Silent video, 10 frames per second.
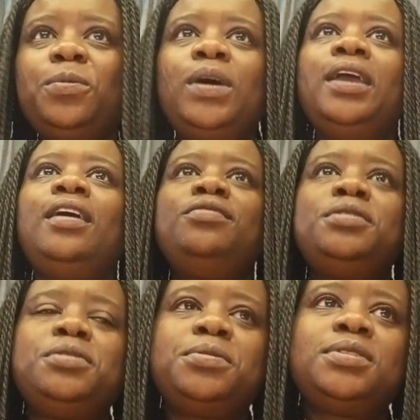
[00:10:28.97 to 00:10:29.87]
Why have
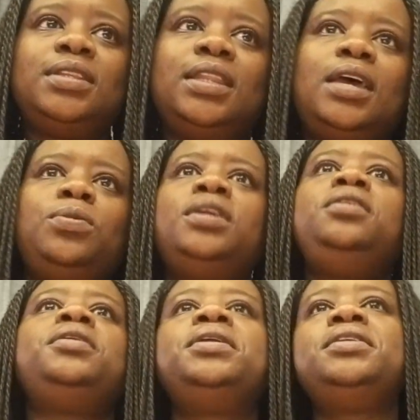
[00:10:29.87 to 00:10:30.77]
you chosen that? What are
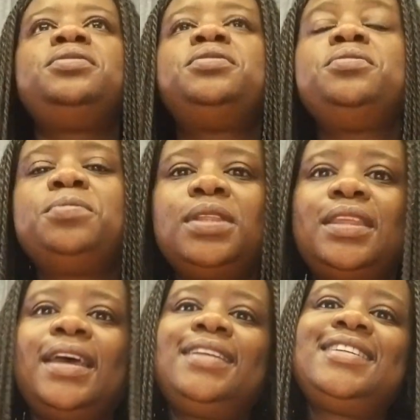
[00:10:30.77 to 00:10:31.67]
you going to do with
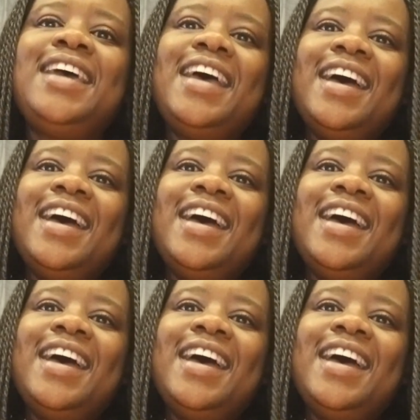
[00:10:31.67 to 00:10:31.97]
that?